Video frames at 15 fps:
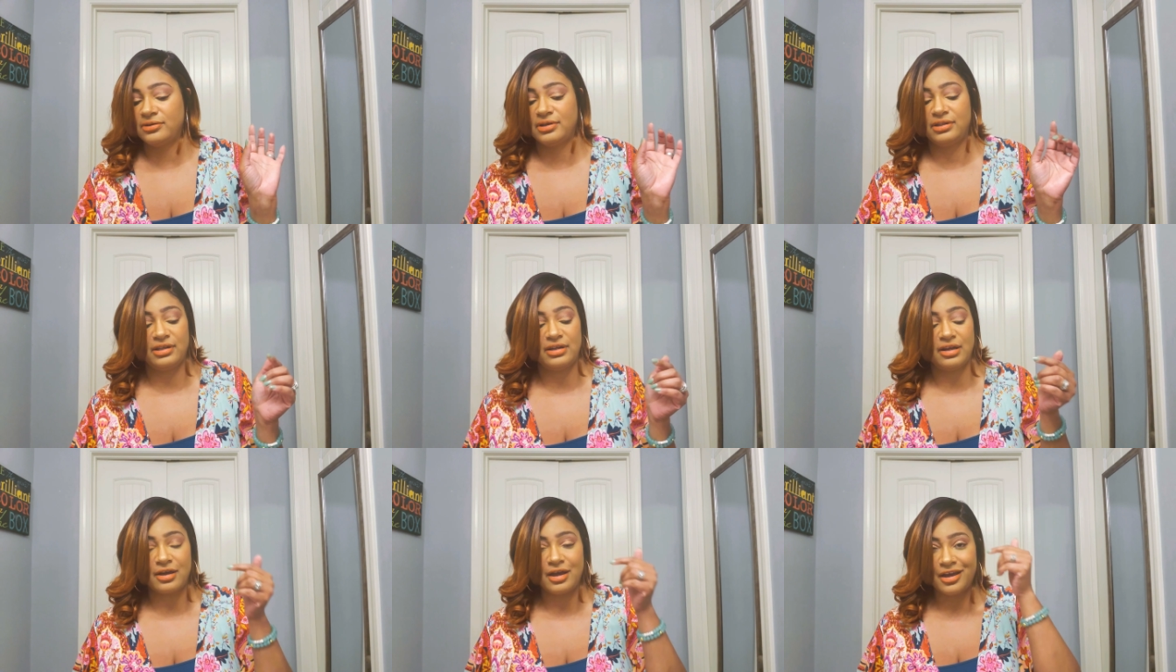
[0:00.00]
And
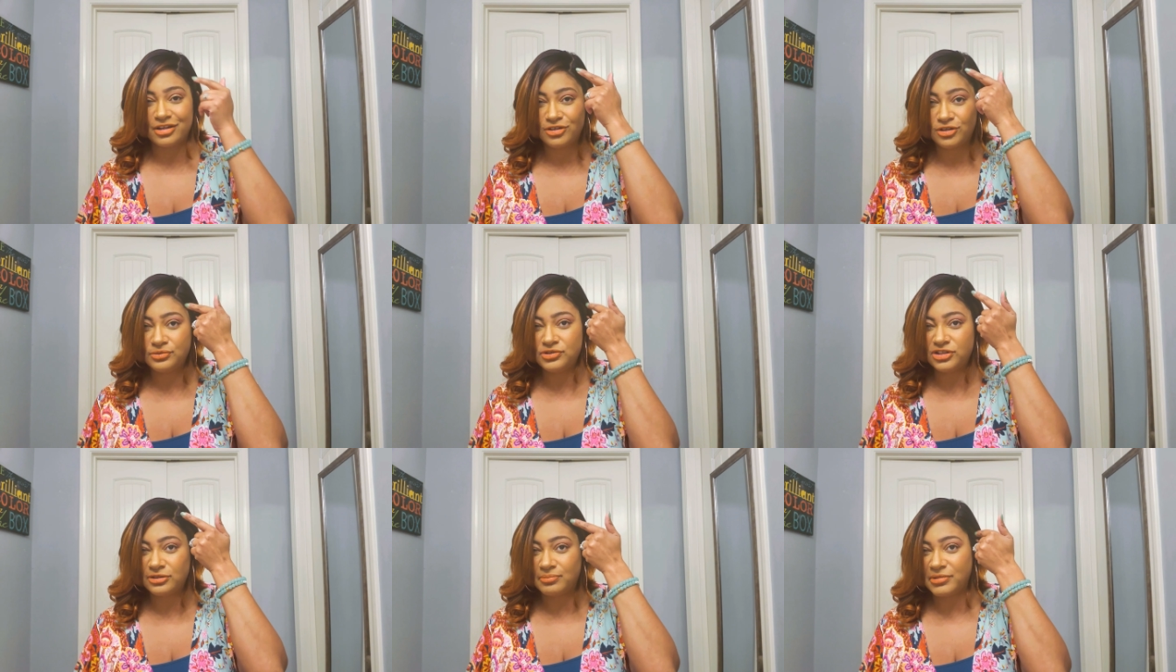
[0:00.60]
then I kind of
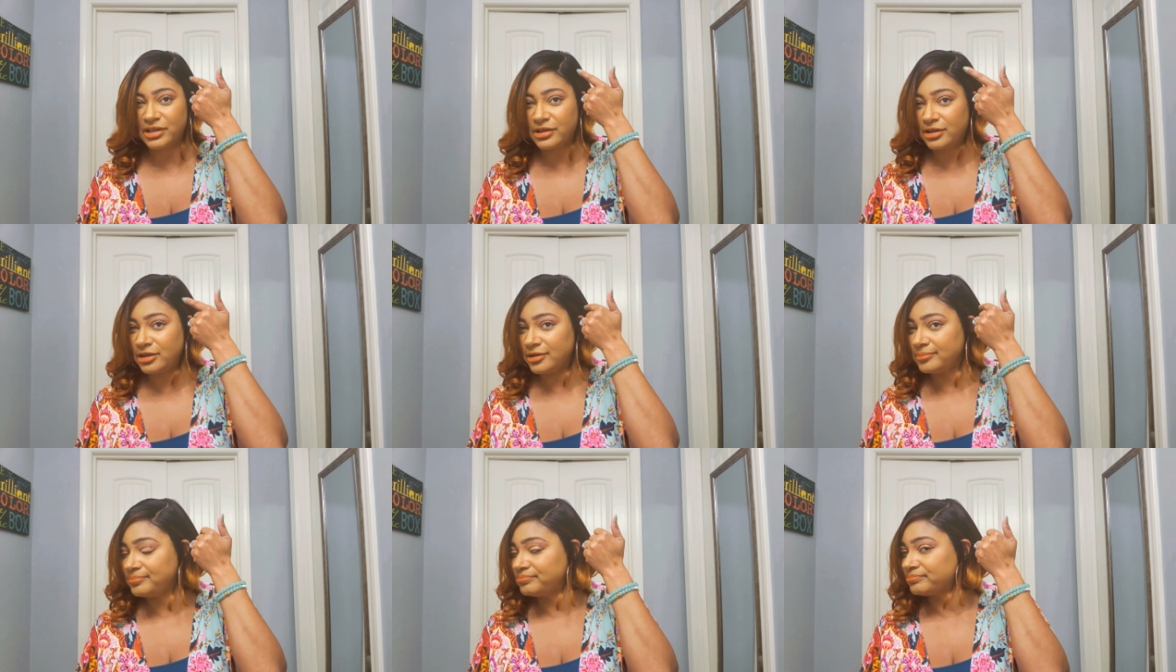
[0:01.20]
do some,
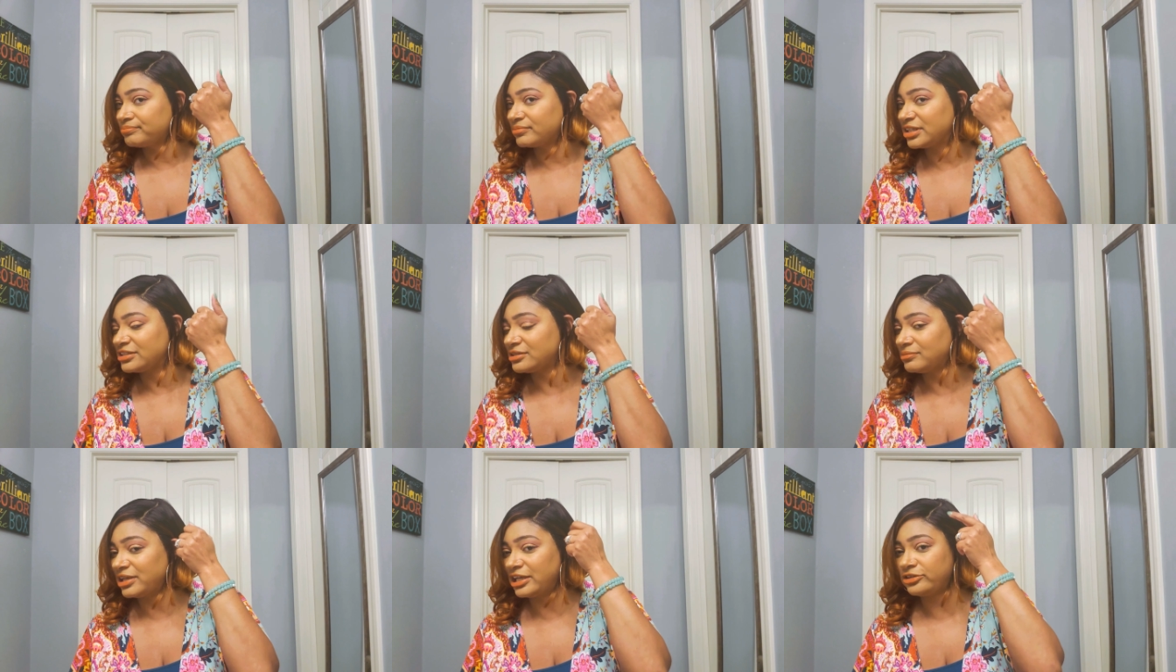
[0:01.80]
uh,
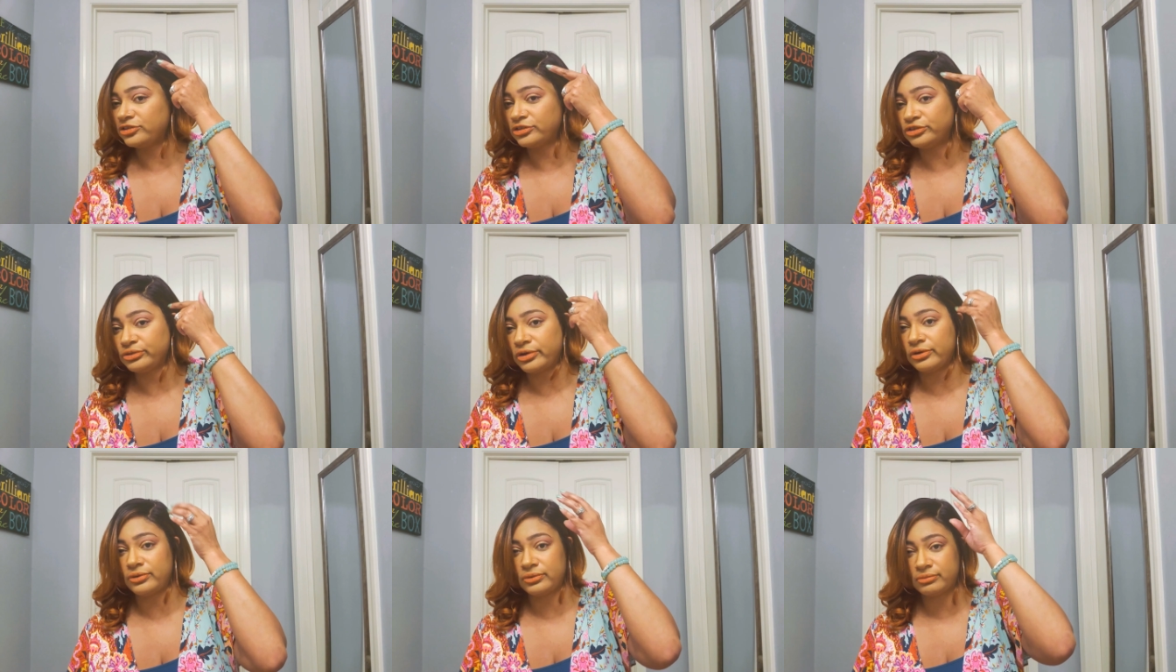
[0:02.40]
some edge
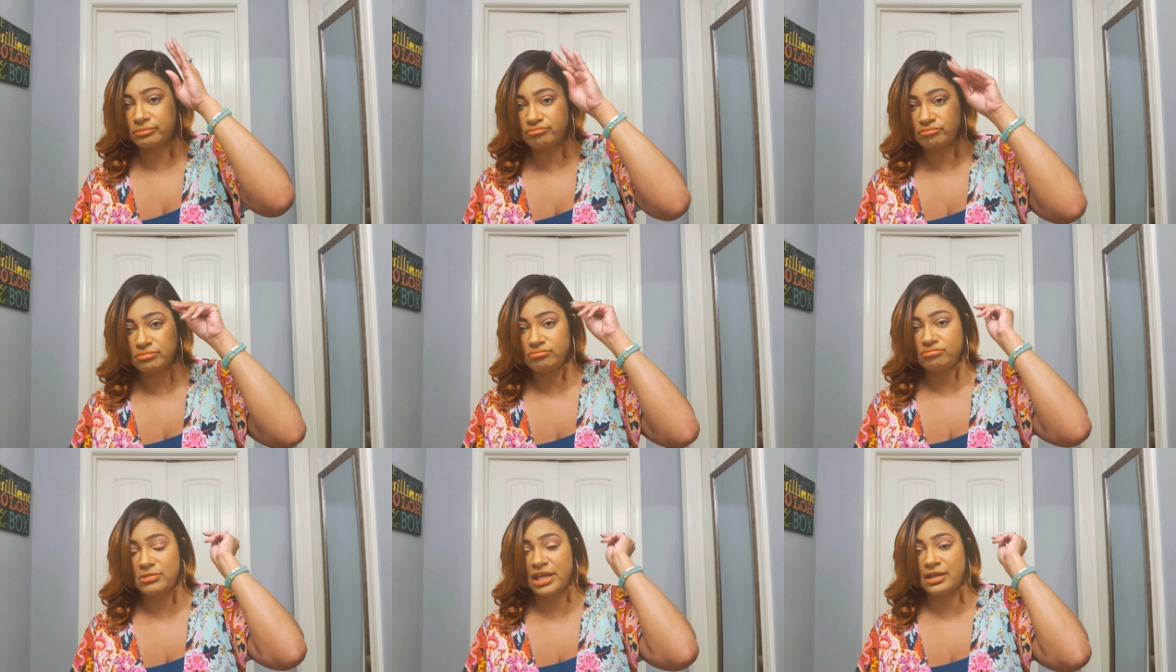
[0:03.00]
control
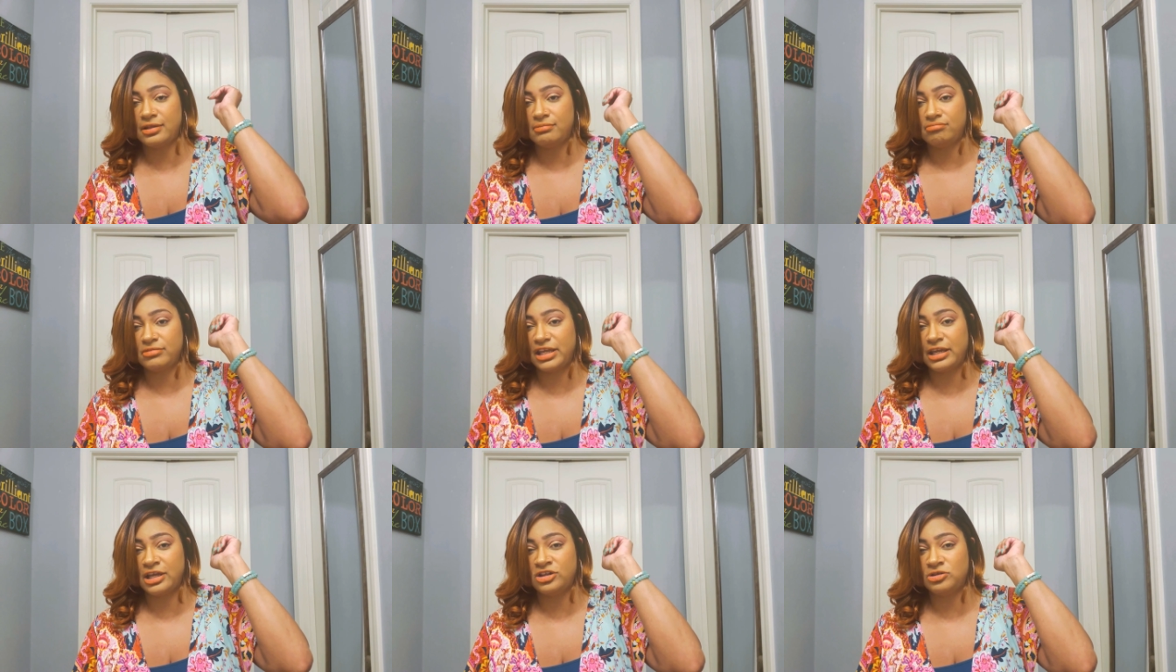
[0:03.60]
in
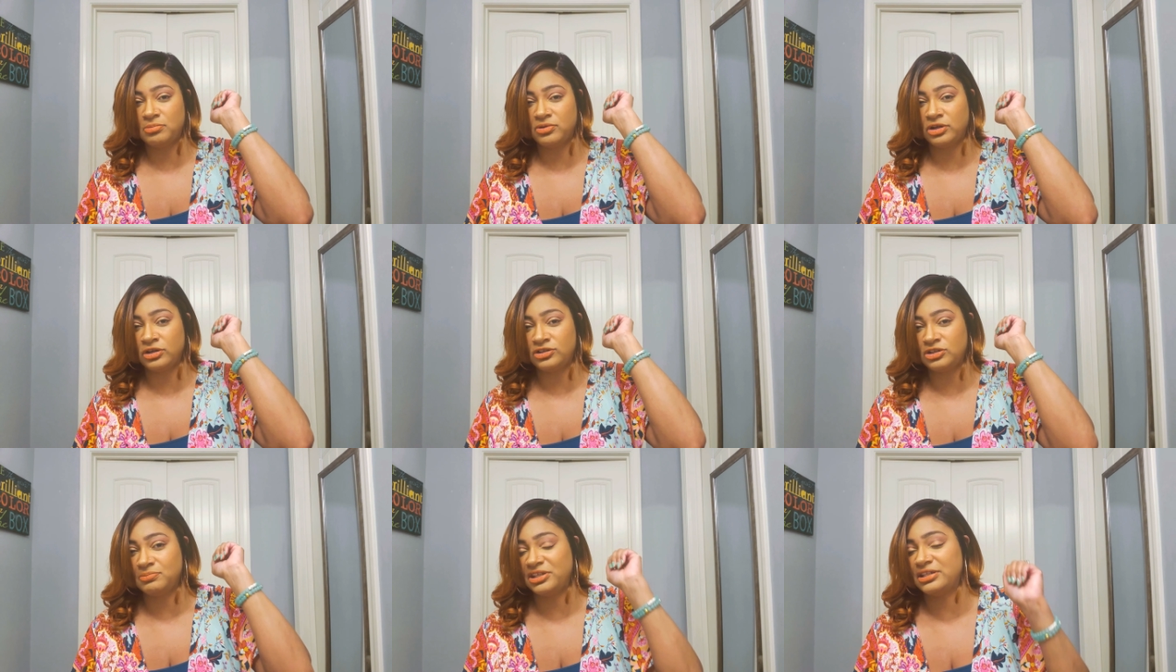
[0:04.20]
the edge
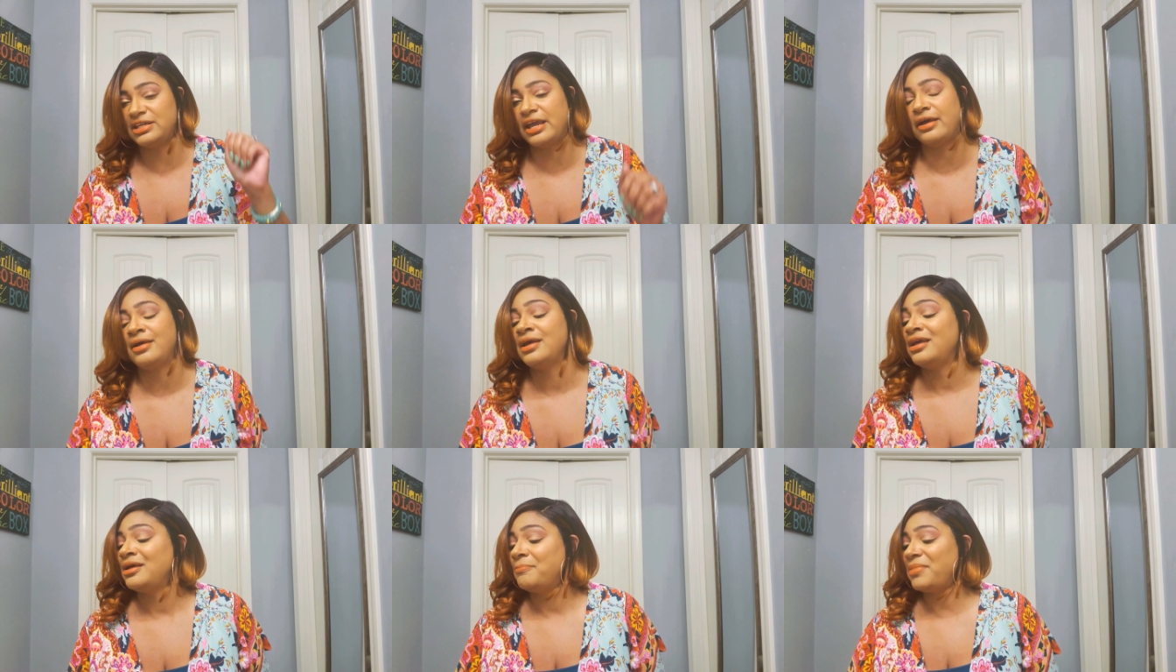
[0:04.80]
brush but yeah
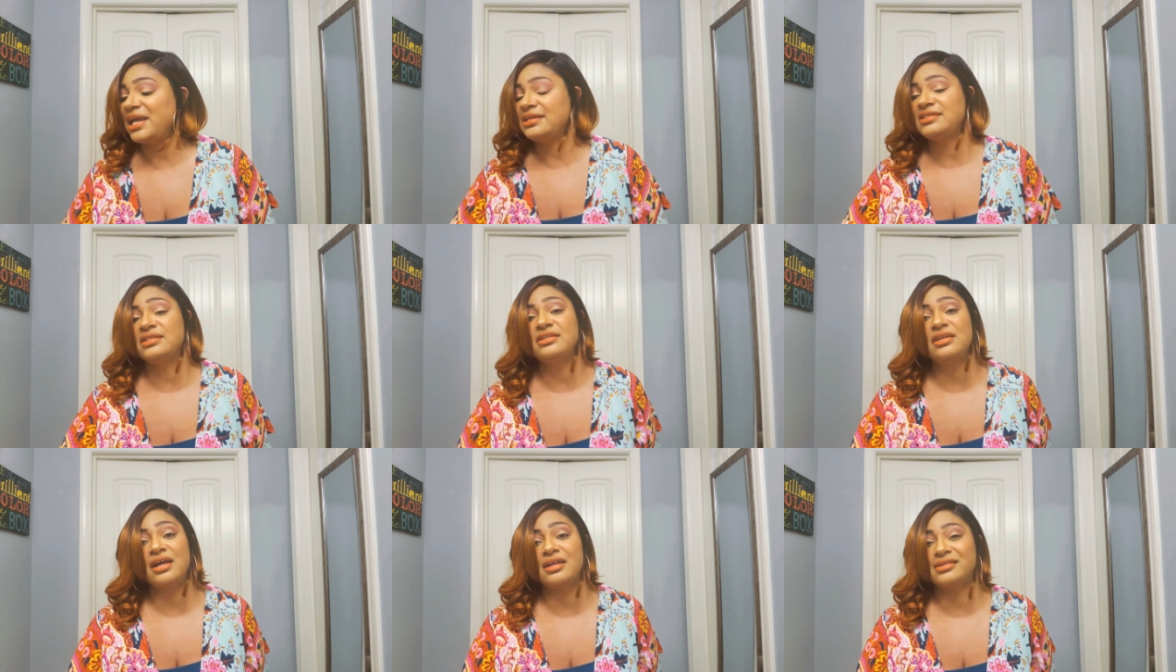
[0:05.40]
makes
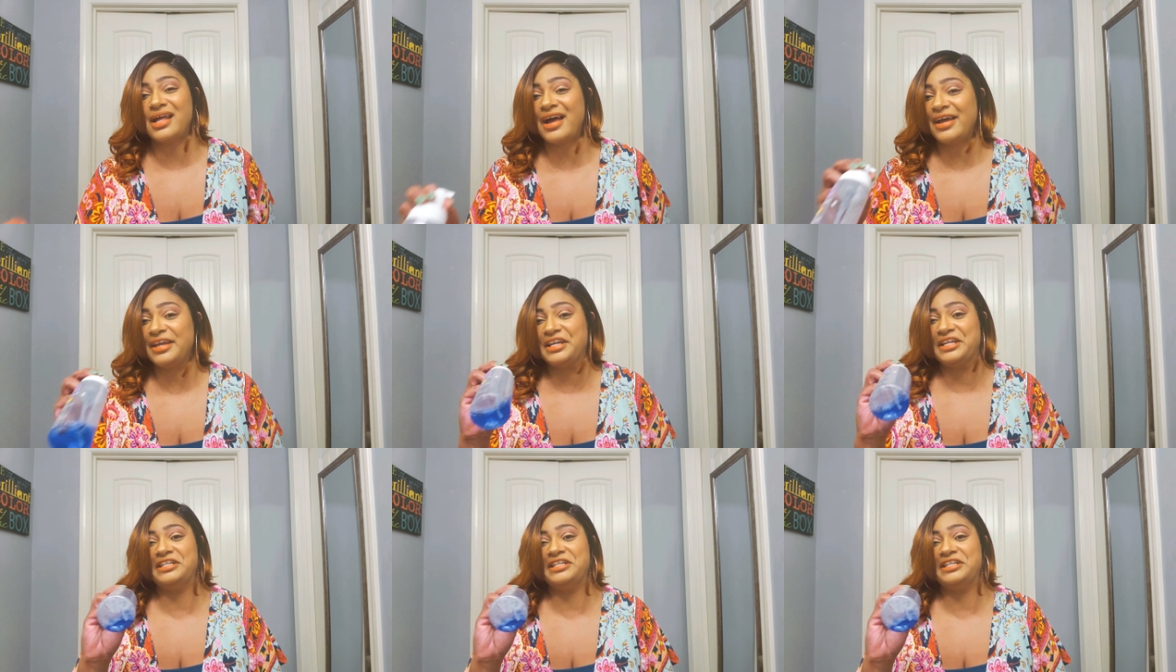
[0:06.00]
it a lot